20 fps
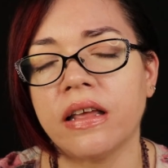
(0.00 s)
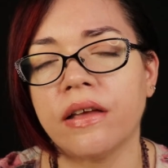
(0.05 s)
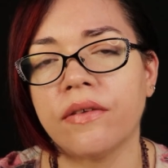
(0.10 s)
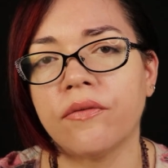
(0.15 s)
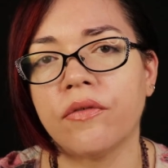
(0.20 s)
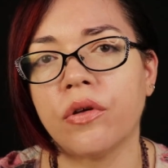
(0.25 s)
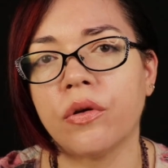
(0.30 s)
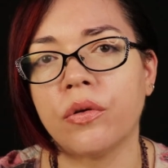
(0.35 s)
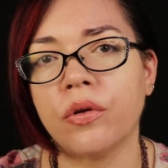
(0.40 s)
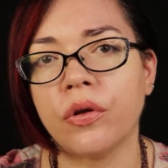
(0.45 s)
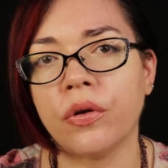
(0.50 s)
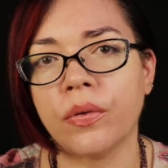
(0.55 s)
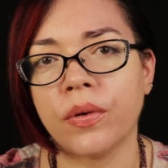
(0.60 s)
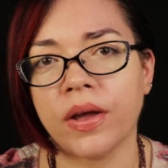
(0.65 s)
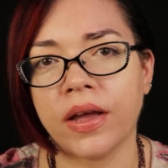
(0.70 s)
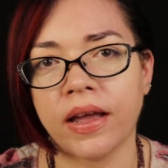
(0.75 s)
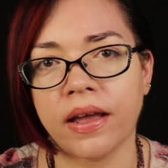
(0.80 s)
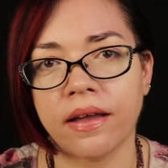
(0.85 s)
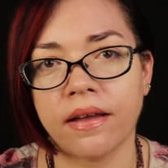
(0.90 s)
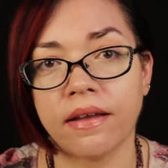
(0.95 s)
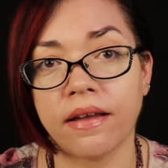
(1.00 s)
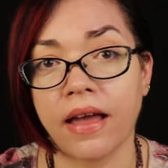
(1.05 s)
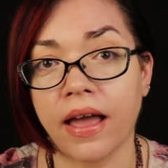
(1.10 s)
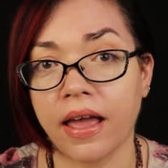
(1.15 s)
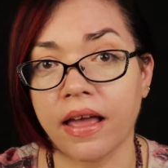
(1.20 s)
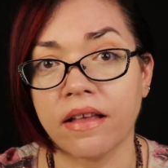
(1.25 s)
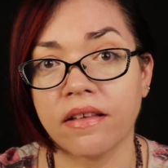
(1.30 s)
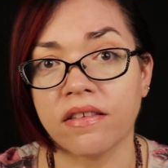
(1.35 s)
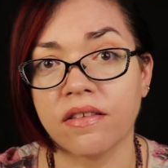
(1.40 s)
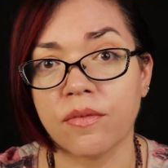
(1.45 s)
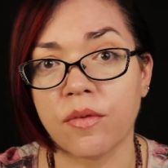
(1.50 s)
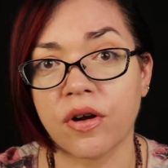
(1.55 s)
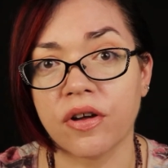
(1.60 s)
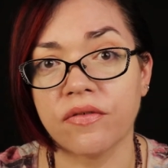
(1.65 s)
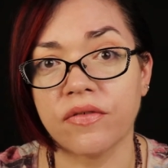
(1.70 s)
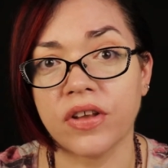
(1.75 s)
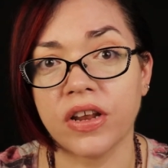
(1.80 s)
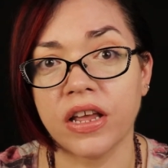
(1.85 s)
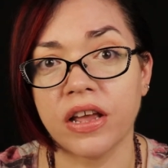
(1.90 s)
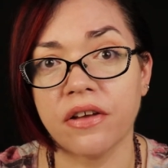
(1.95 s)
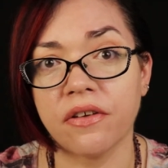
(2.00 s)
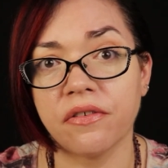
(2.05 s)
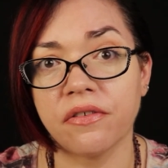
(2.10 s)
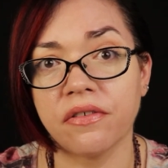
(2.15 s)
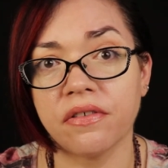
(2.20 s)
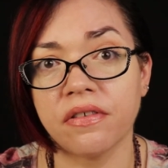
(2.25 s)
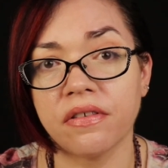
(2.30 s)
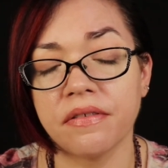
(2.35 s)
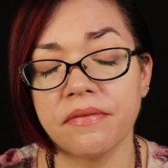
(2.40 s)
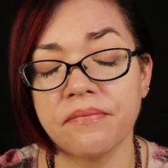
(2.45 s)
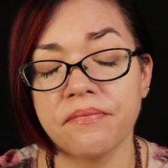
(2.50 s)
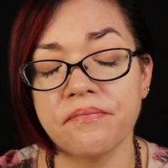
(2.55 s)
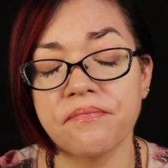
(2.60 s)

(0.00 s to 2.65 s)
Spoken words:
if you're doing ASMR videos.